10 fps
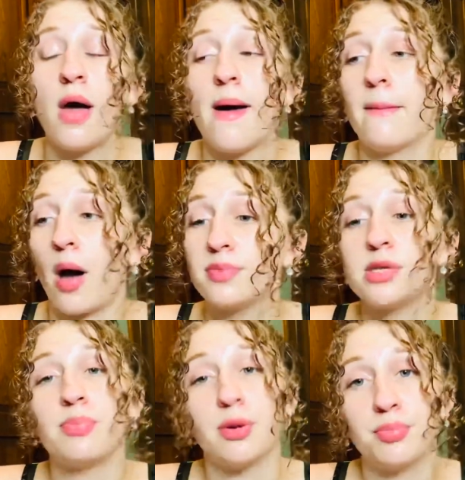popped a
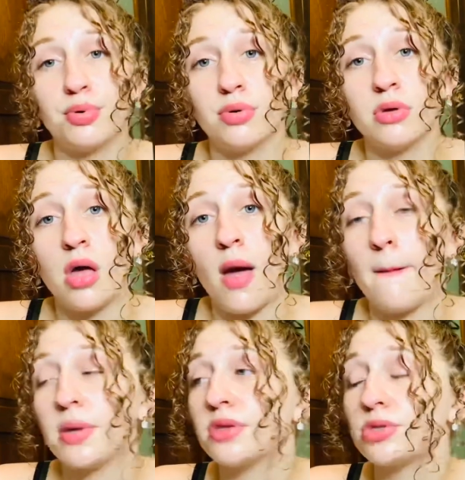pimple.
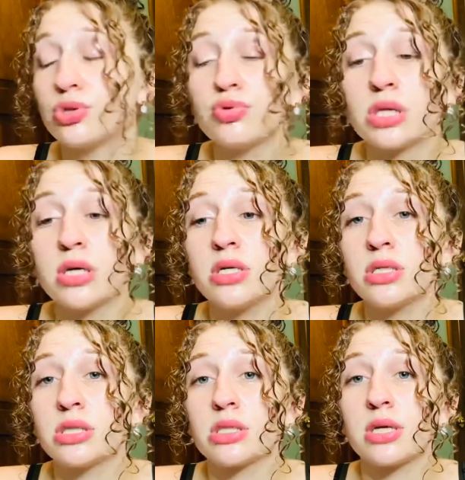But the truth is,
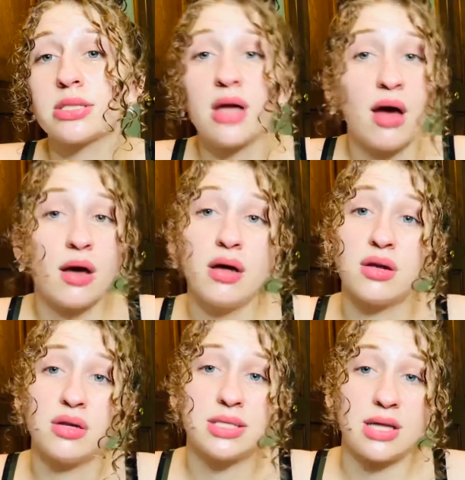it's not good.
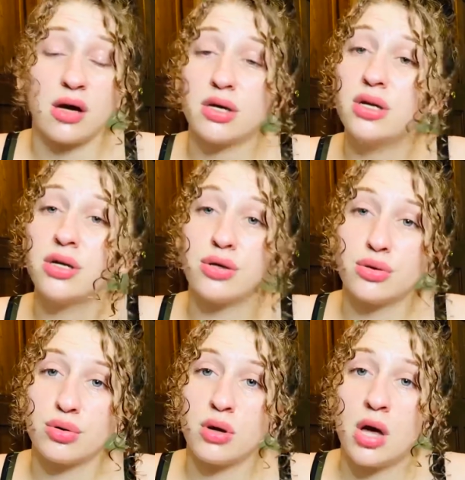It's not good to
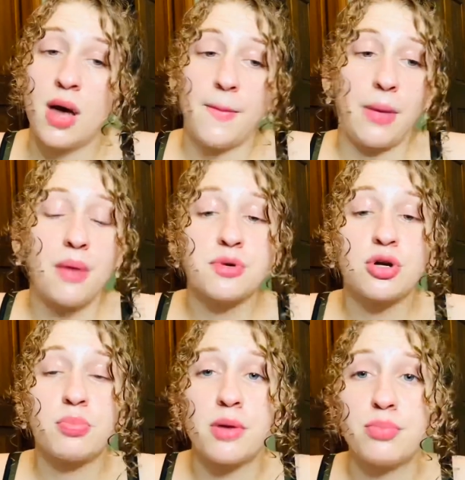do. Popping your
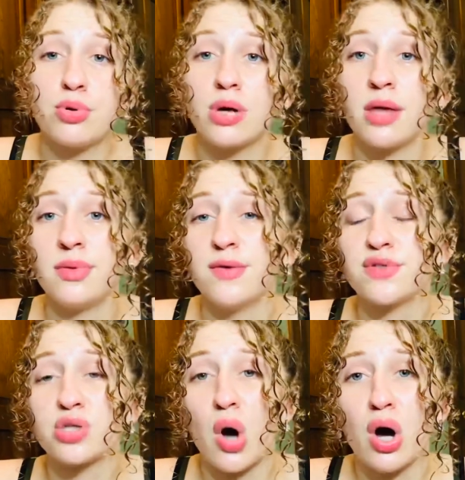pimple can leave
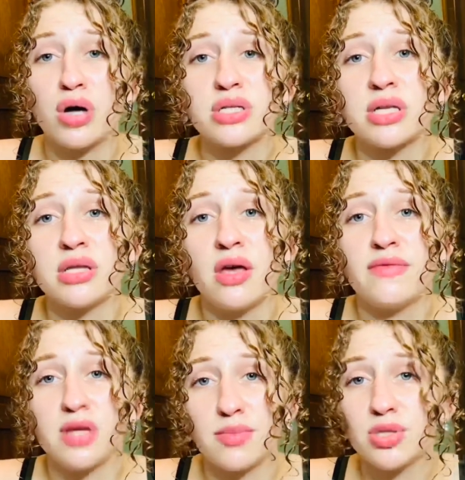scars, can leave
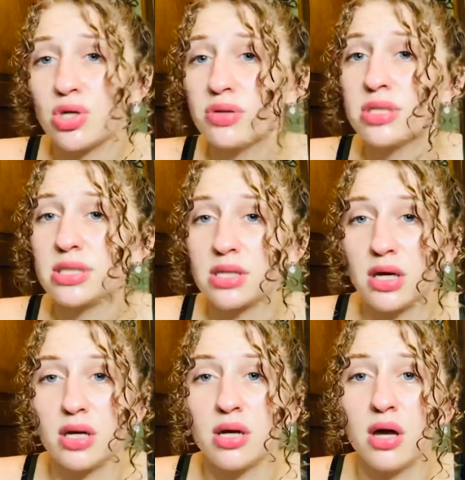damage on the
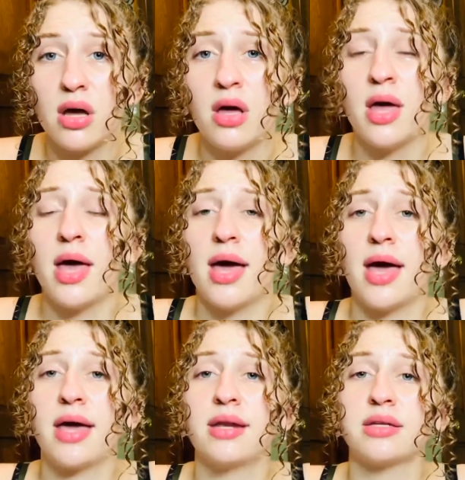skin,
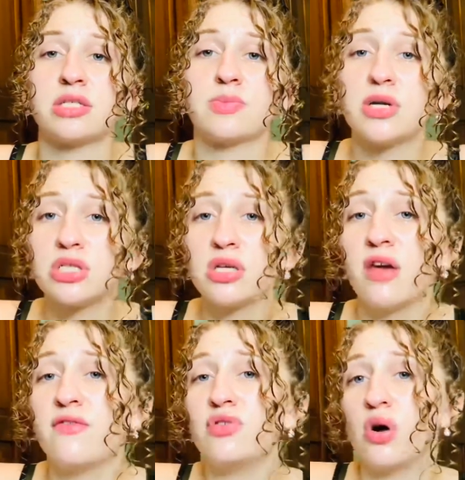and especially if
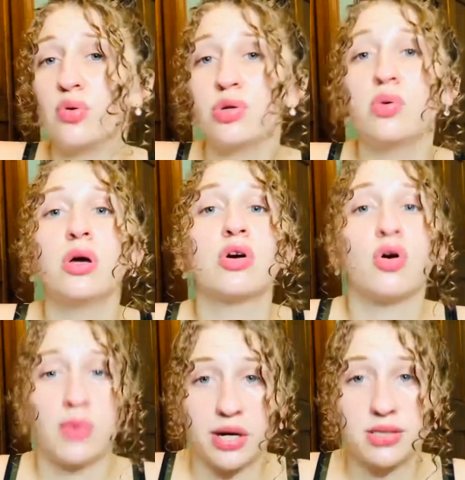you don't do it
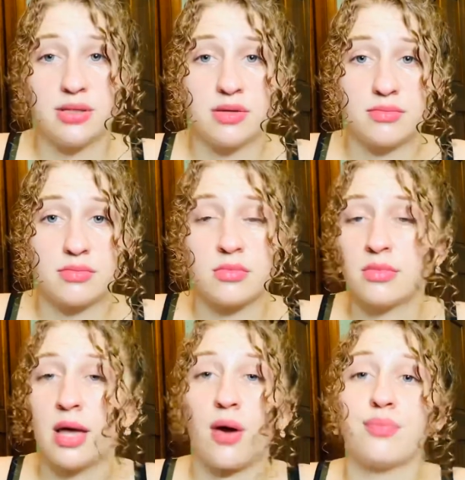correctly.
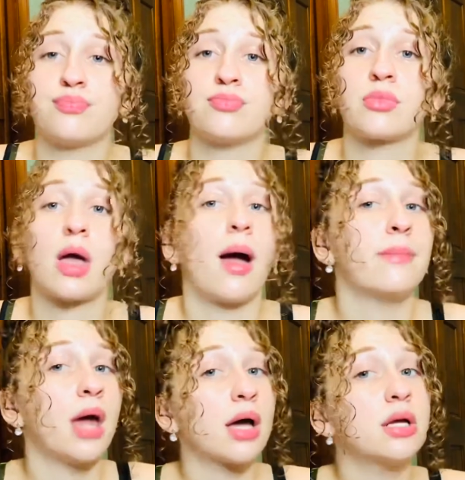Now, I'm
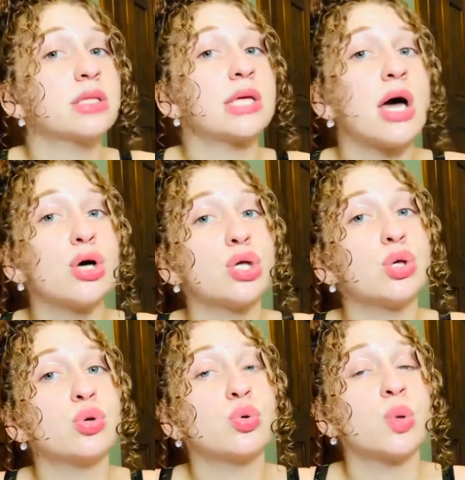not going to tell you,